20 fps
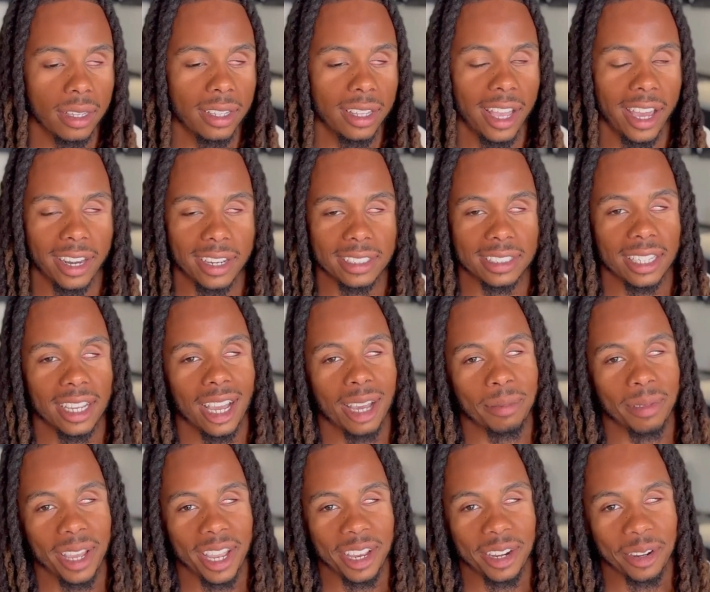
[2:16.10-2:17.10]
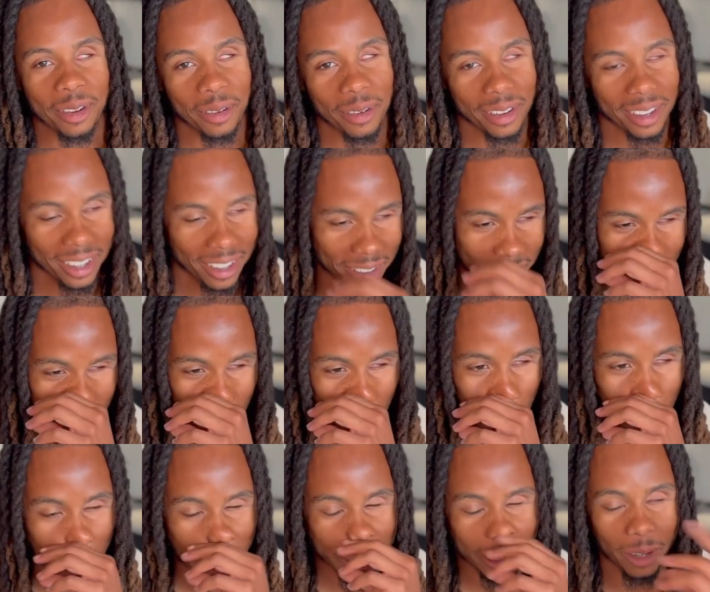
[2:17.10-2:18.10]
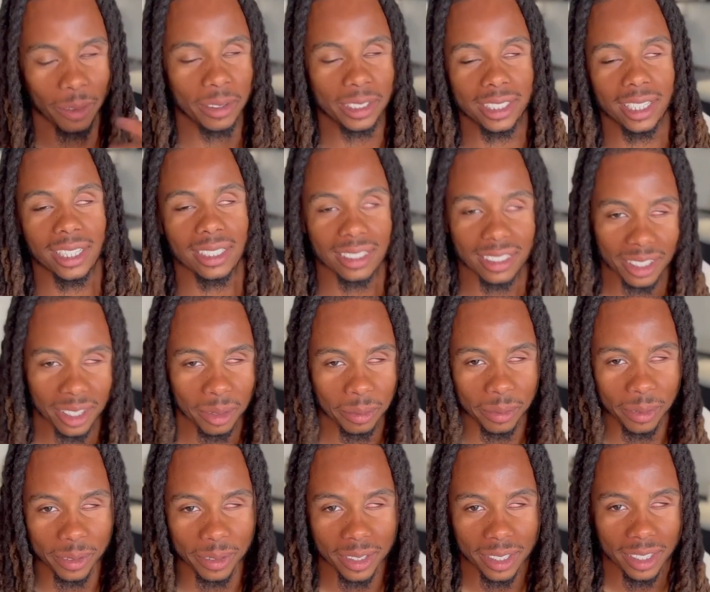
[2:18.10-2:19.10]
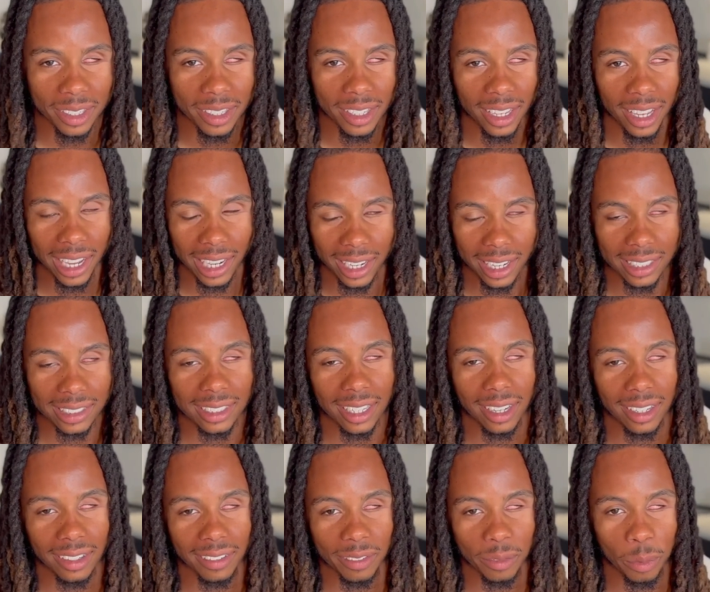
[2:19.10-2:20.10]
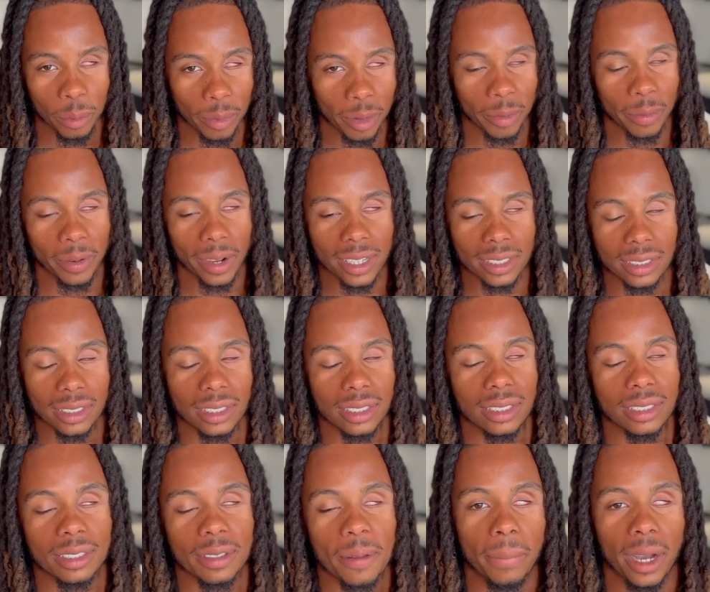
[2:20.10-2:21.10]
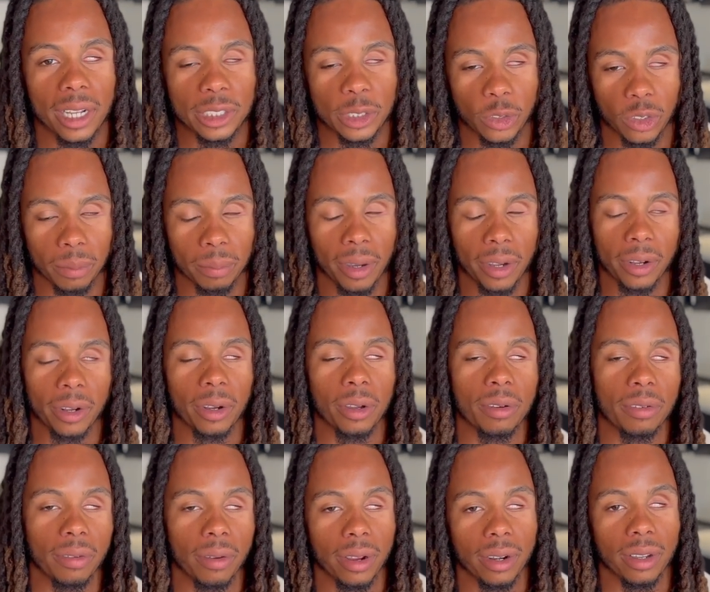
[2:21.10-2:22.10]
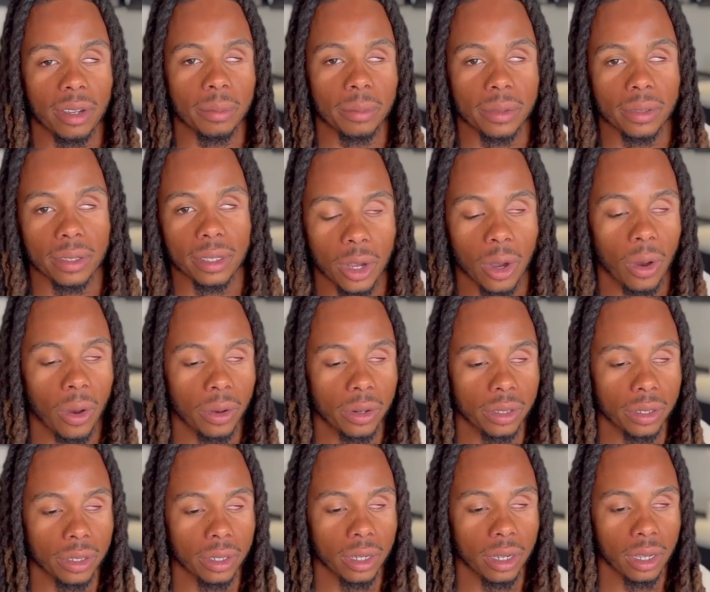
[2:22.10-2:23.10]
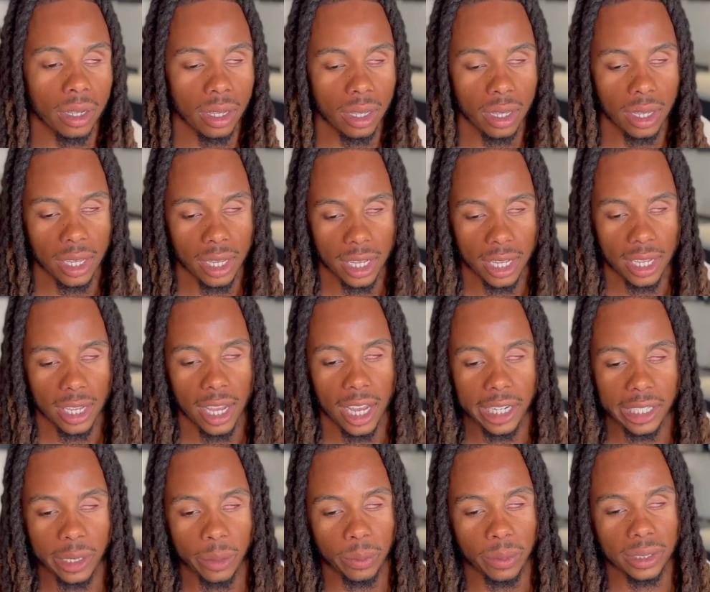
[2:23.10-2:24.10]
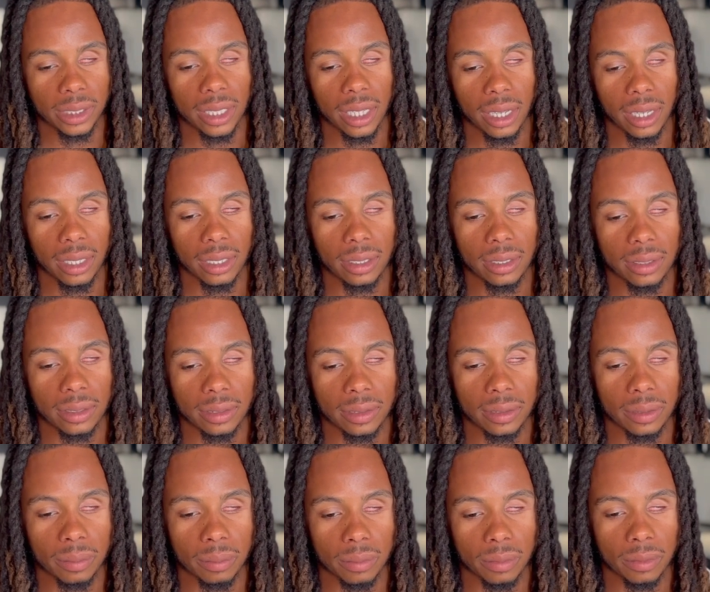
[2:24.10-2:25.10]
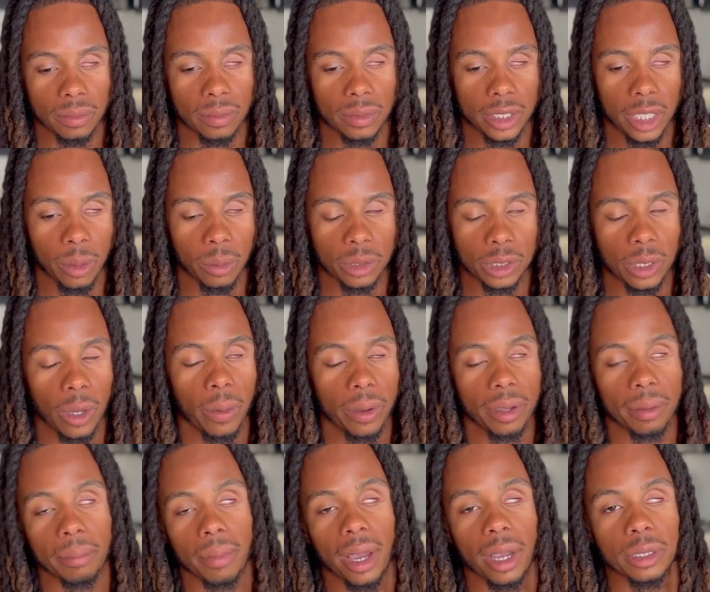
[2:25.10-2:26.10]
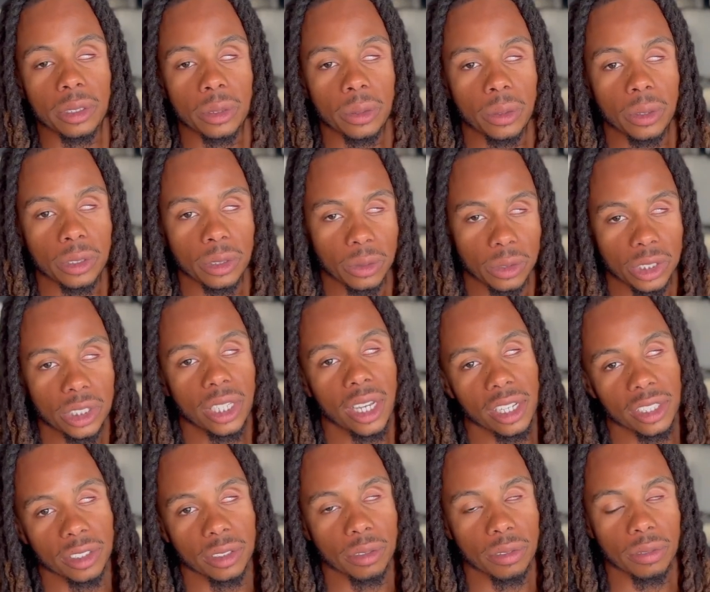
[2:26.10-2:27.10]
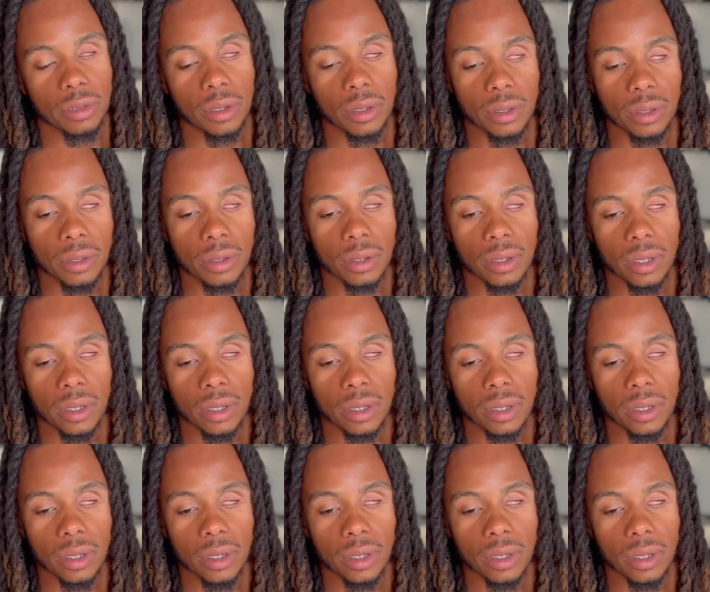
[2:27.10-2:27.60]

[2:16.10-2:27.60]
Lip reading: At the time, I didn't know it. She always changed the number. I got tired of memorizing it. But I told her my girlfriend number. Called her. I noticed that they was talking back to her, so she answered the phone.